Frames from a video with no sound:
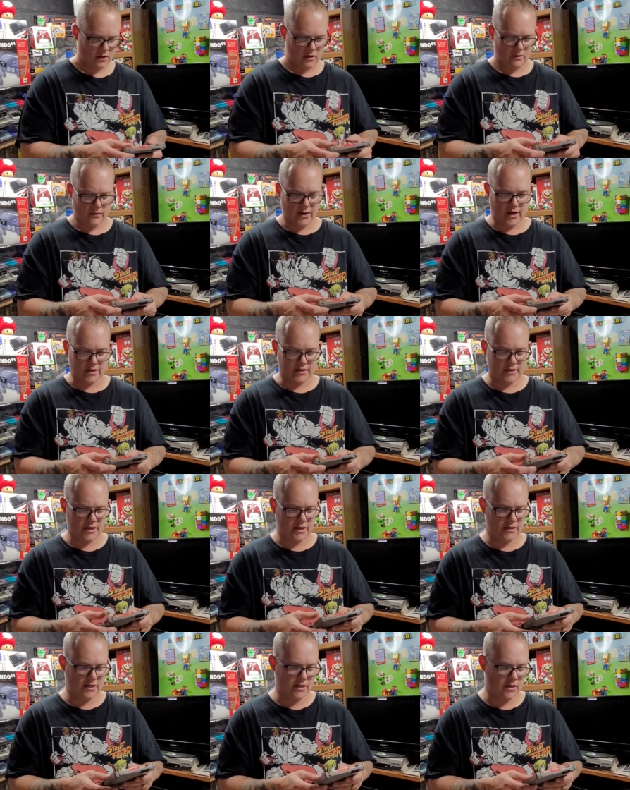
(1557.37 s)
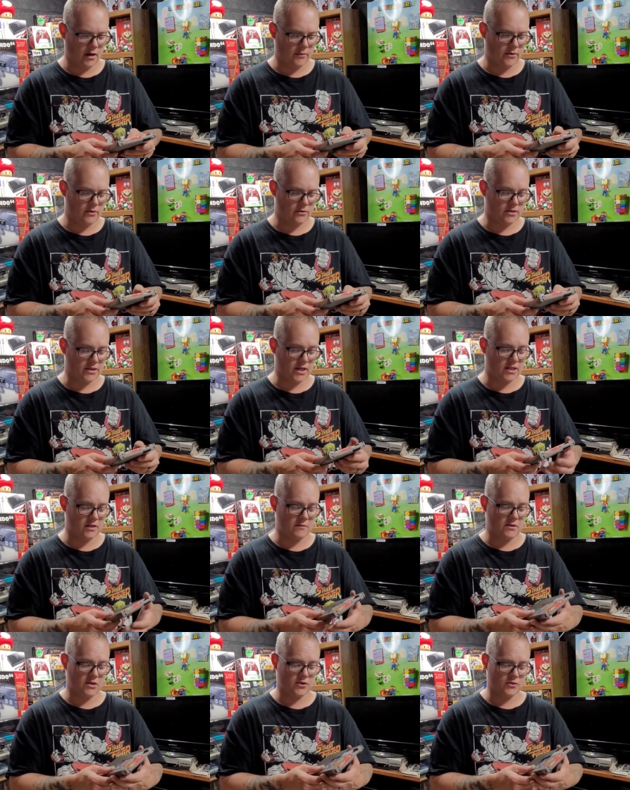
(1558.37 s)
We got C T W,
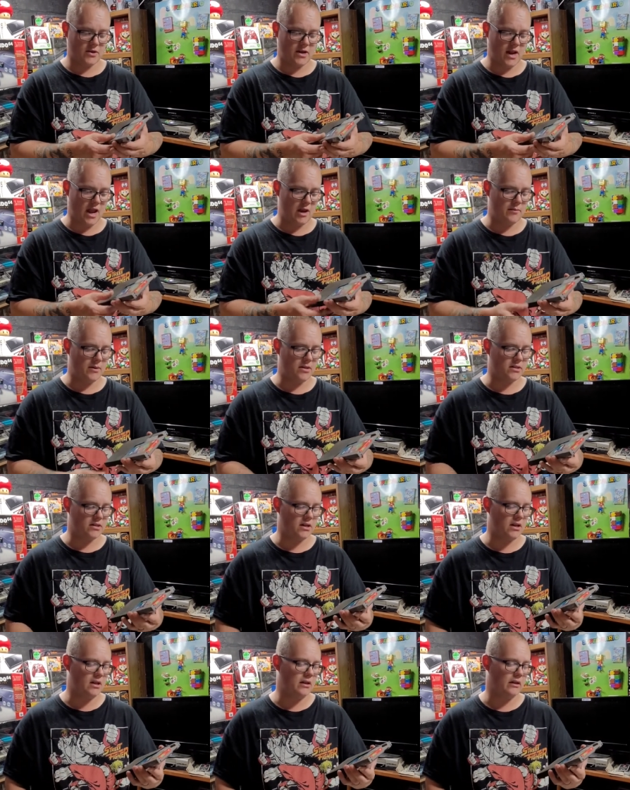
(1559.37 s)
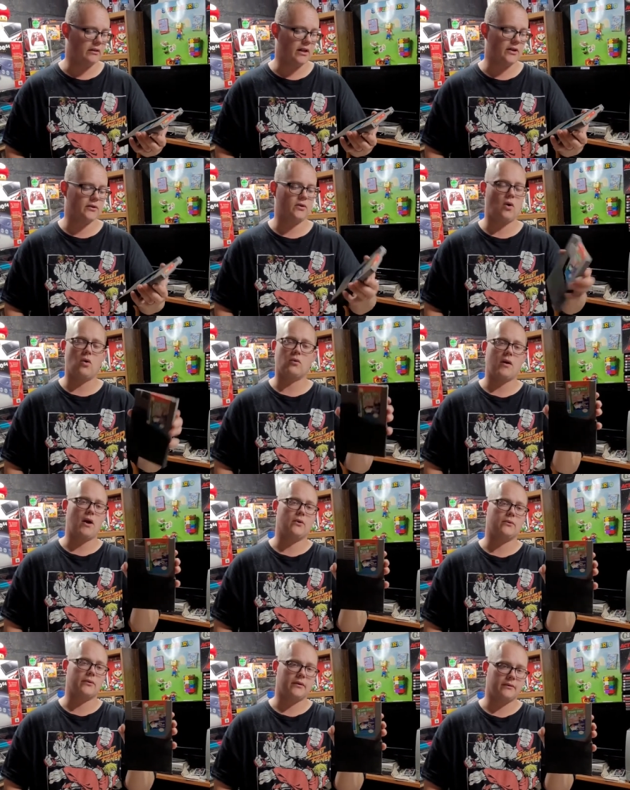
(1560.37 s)
Sesame Street, A B C, Let Her Go
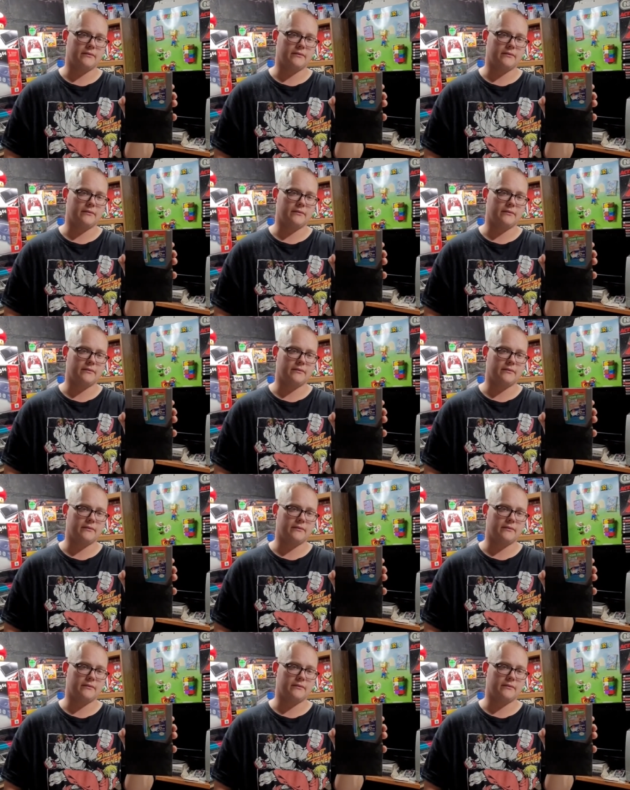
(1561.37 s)
Round.